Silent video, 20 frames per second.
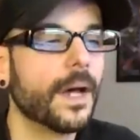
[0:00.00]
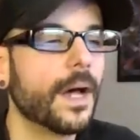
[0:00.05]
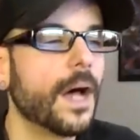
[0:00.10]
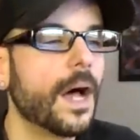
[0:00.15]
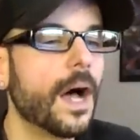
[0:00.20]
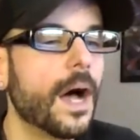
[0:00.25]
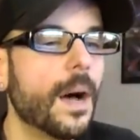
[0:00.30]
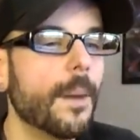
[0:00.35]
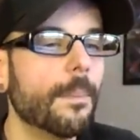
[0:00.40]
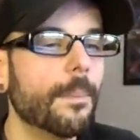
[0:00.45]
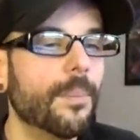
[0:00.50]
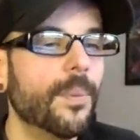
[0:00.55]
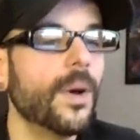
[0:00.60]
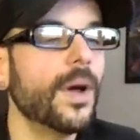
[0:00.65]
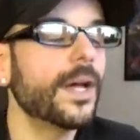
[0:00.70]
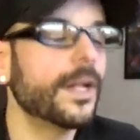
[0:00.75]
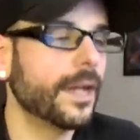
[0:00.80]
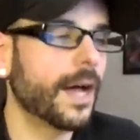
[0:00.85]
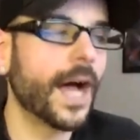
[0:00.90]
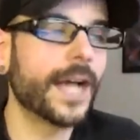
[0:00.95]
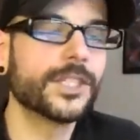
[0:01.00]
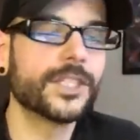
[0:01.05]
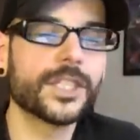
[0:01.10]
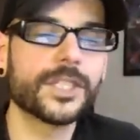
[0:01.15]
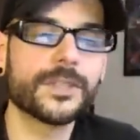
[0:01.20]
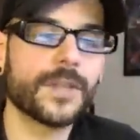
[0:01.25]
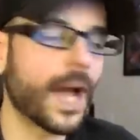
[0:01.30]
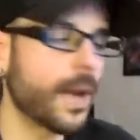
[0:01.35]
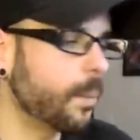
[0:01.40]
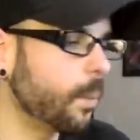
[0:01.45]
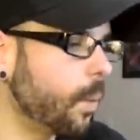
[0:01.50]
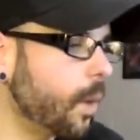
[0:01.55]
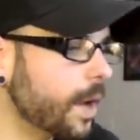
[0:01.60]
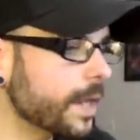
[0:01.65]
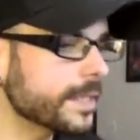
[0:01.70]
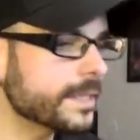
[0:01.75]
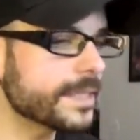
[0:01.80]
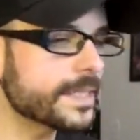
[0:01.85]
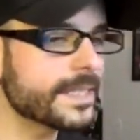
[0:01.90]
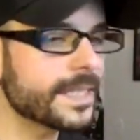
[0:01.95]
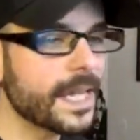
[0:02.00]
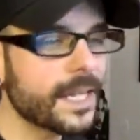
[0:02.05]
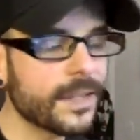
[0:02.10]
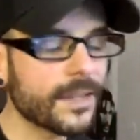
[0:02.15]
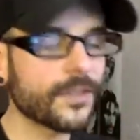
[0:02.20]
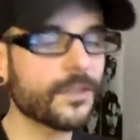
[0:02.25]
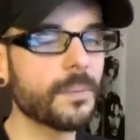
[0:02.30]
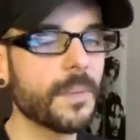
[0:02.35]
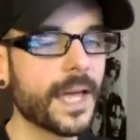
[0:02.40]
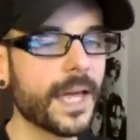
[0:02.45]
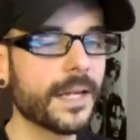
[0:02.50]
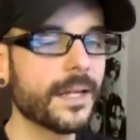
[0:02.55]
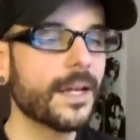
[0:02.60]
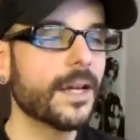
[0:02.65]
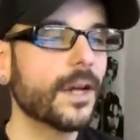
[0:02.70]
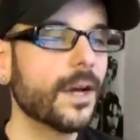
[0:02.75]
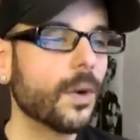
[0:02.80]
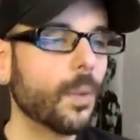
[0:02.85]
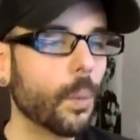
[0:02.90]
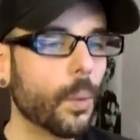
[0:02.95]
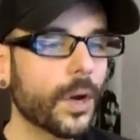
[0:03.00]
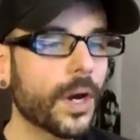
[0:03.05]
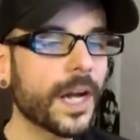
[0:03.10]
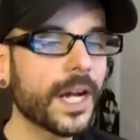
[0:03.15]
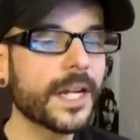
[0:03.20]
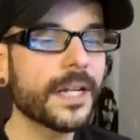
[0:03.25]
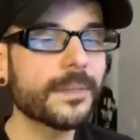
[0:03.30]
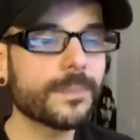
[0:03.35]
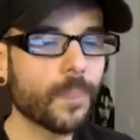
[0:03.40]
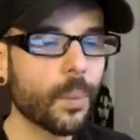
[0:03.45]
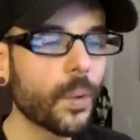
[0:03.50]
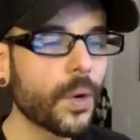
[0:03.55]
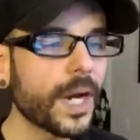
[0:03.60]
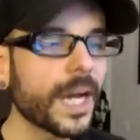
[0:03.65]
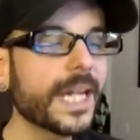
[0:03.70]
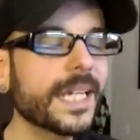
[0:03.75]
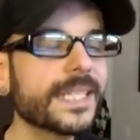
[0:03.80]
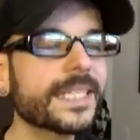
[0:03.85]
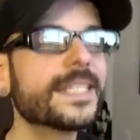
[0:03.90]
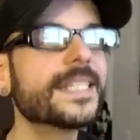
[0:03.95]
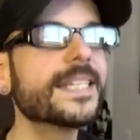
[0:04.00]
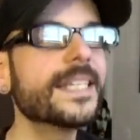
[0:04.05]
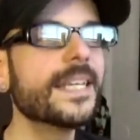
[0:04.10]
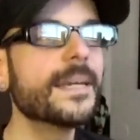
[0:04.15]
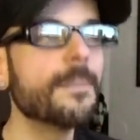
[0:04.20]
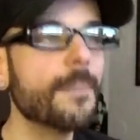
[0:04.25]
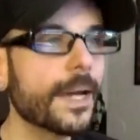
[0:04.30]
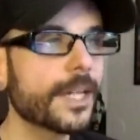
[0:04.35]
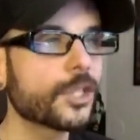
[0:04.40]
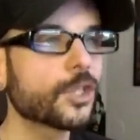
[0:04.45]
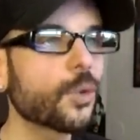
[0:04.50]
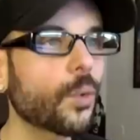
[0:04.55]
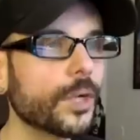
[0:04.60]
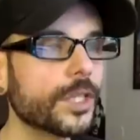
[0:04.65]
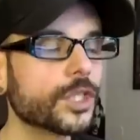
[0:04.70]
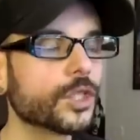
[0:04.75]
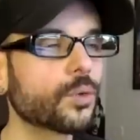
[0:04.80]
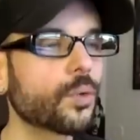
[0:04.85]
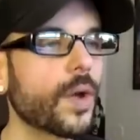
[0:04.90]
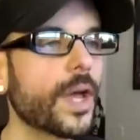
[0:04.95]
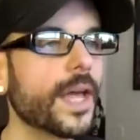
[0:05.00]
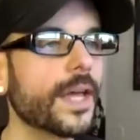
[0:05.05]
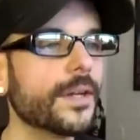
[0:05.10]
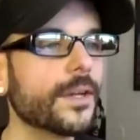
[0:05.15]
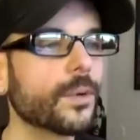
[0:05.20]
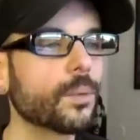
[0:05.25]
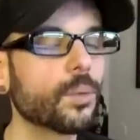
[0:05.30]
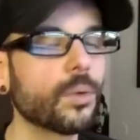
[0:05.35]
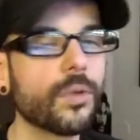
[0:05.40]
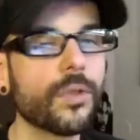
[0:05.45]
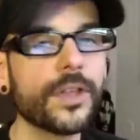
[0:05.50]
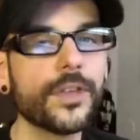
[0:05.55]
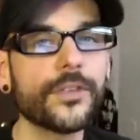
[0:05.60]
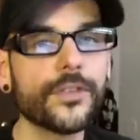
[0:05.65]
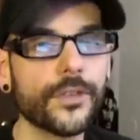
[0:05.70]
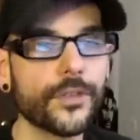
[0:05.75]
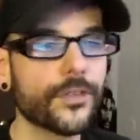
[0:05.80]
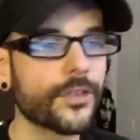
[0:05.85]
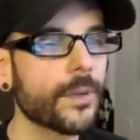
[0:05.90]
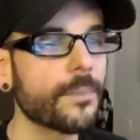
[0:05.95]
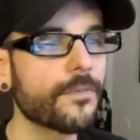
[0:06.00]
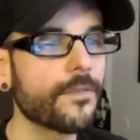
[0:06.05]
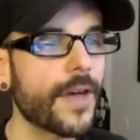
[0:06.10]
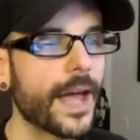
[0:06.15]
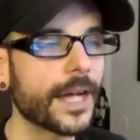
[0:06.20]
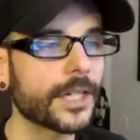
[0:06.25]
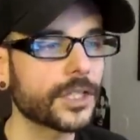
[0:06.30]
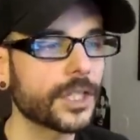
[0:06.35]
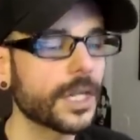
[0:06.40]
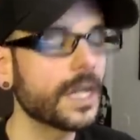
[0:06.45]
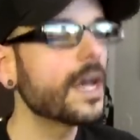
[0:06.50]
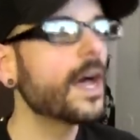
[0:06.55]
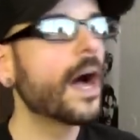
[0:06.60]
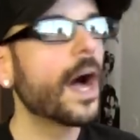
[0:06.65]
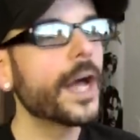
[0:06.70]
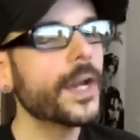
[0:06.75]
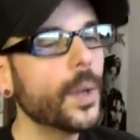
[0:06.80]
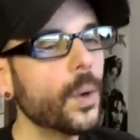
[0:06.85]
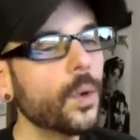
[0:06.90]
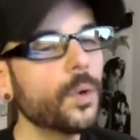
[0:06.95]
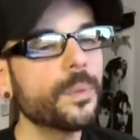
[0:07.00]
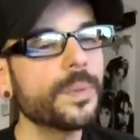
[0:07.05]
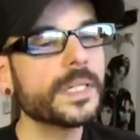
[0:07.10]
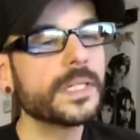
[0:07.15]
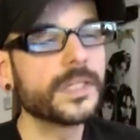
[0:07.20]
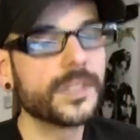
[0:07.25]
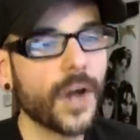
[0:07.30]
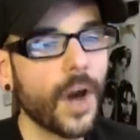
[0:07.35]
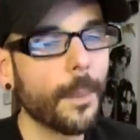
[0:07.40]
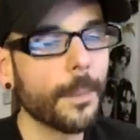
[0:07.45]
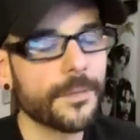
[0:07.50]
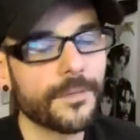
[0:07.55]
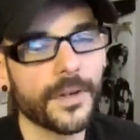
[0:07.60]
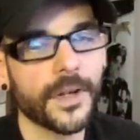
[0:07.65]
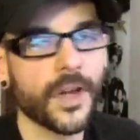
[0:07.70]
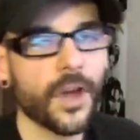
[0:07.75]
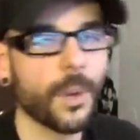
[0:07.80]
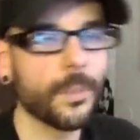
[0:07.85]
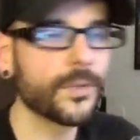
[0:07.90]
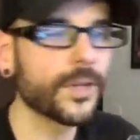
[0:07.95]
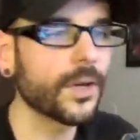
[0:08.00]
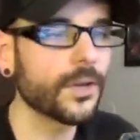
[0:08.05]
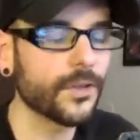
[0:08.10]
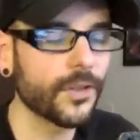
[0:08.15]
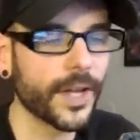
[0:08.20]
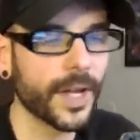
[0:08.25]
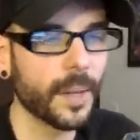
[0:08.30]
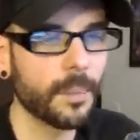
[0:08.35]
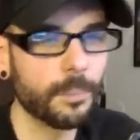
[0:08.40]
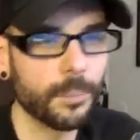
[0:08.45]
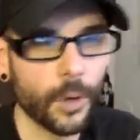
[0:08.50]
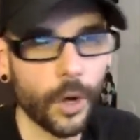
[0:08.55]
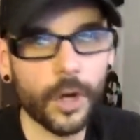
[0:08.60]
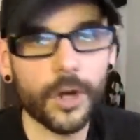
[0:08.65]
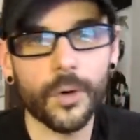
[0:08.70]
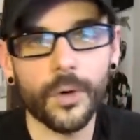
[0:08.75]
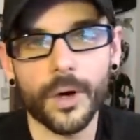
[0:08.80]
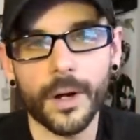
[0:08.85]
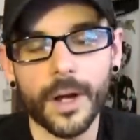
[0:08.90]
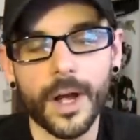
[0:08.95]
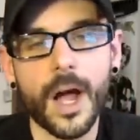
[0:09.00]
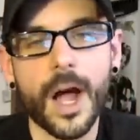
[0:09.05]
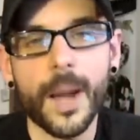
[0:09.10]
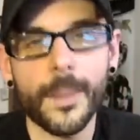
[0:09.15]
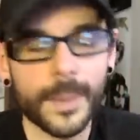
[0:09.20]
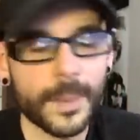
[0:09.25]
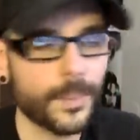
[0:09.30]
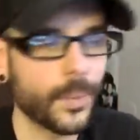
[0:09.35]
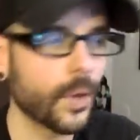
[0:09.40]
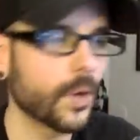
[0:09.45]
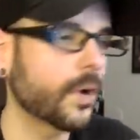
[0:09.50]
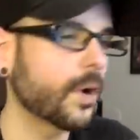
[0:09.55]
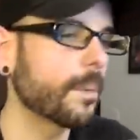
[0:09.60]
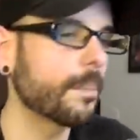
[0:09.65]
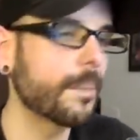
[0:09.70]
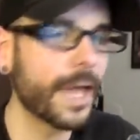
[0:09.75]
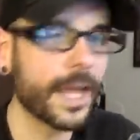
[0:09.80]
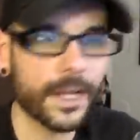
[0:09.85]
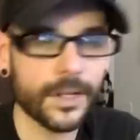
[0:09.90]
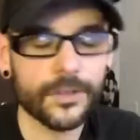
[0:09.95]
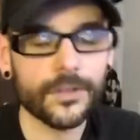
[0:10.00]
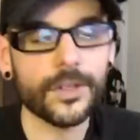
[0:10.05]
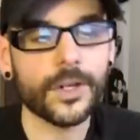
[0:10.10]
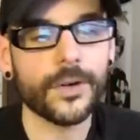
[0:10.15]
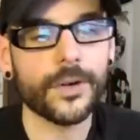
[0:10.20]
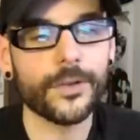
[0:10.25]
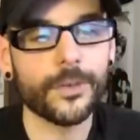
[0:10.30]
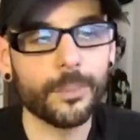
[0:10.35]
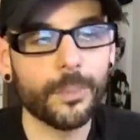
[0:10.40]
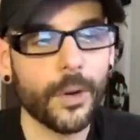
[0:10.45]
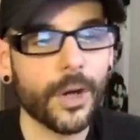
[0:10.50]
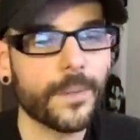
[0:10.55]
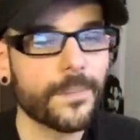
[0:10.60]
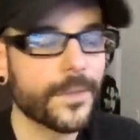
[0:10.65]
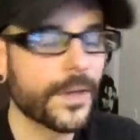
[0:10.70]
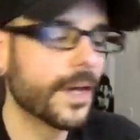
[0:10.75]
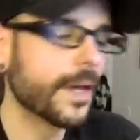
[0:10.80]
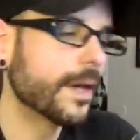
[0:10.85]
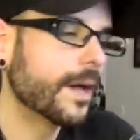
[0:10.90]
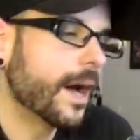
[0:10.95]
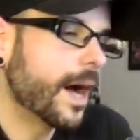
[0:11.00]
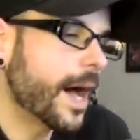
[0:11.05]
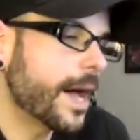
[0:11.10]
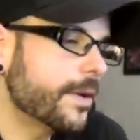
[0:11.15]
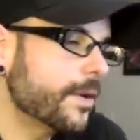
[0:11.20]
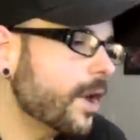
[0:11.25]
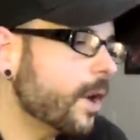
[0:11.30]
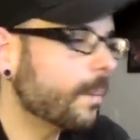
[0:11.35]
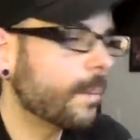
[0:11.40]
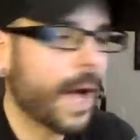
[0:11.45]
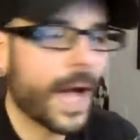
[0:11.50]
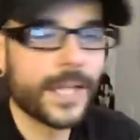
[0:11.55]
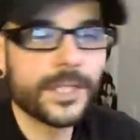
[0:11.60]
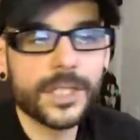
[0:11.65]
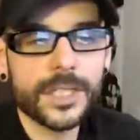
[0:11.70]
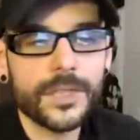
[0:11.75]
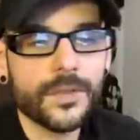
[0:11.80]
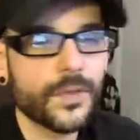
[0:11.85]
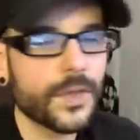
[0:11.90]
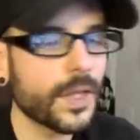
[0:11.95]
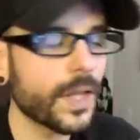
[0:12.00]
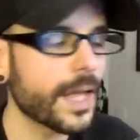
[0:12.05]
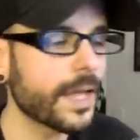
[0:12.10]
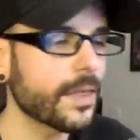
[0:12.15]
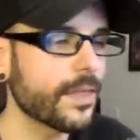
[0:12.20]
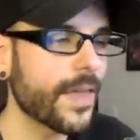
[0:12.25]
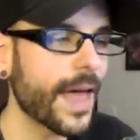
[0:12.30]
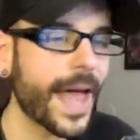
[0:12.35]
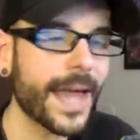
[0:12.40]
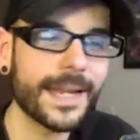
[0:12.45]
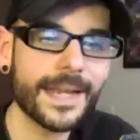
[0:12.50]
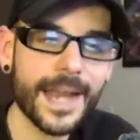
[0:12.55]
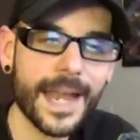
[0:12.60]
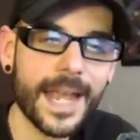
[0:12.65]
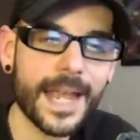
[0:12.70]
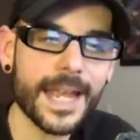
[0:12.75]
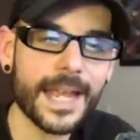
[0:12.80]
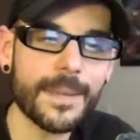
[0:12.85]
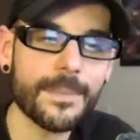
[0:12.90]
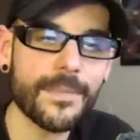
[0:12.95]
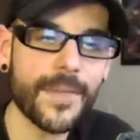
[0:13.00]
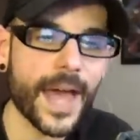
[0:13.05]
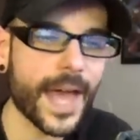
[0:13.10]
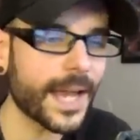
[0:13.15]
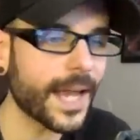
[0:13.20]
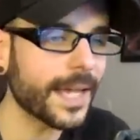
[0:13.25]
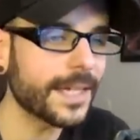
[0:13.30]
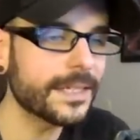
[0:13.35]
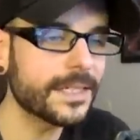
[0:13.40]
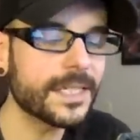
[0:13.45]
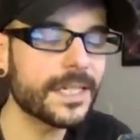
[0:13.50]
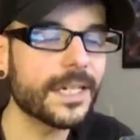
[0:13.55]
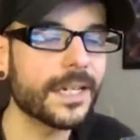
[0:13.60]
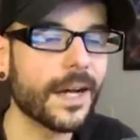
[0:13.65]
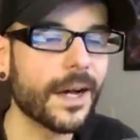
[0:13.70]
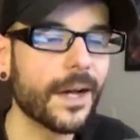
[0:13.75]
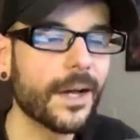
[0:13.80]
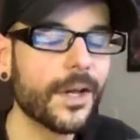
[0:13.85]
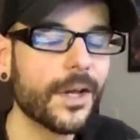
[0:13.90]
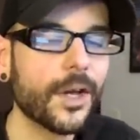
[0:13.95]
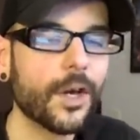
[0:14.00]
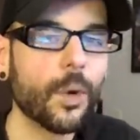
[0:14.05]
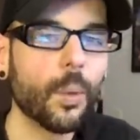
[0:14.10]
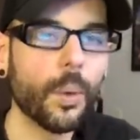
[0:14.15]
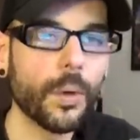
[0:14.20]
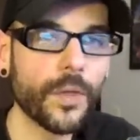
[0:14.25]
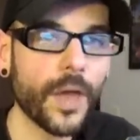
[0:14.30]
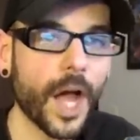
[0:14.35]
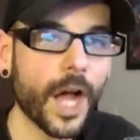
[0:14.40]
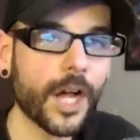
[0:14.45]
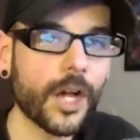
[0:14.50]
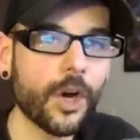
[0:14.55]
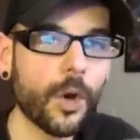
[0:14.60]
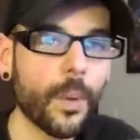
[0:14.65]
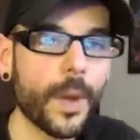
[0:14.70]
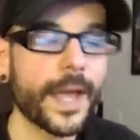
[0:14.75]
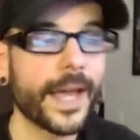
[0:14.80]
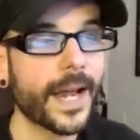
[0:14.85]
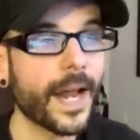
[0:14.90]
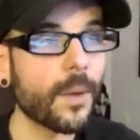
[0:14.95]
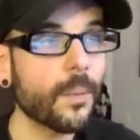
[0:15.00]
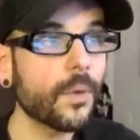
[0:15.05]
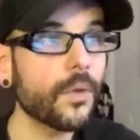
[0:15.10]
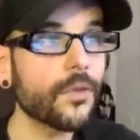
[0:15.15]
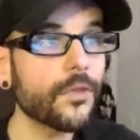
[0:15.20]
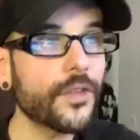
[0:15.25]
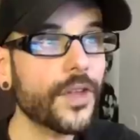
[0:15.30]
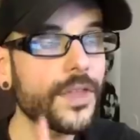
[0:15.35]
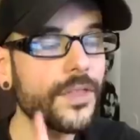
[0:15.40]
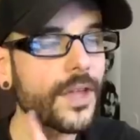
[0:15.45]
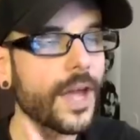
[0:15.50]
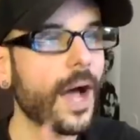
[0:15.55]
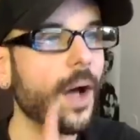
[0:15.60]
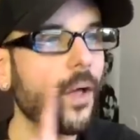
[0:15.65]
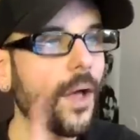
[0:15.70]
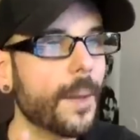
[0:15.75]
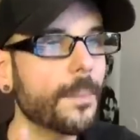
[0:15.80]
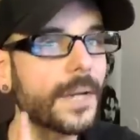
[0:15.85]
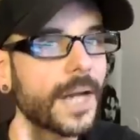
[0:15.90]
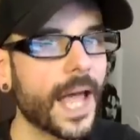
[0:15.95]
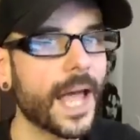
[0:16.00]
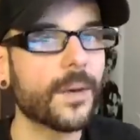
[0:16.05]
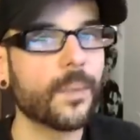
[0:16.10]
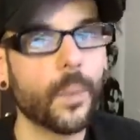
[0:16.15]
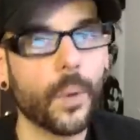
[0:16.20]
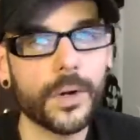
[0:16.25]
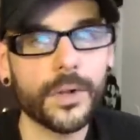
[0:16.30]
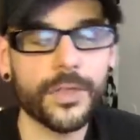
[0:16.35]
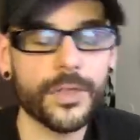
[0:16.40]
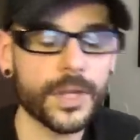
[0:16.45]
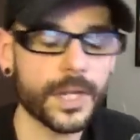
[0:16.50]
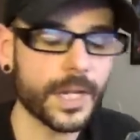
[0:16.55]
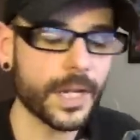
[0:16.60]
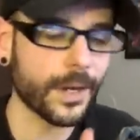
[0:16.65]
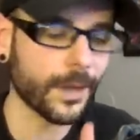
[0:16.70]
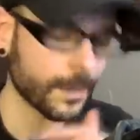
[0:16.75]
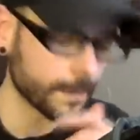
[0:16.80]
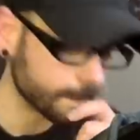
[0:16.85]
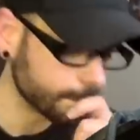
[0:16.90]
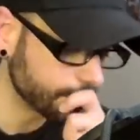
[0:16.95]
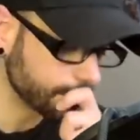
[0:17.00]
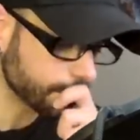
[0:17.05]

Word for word: Um, but I just, I wanted to say this, man. We're gonna, we're gonna see Metroid Dread released in some fashion. I know it would be dumb if it comes out as like a book or a comic book or a manga series, but I don't know. I just feel like that name, that idea will not go away. And I will say that, i am going to add one thing here.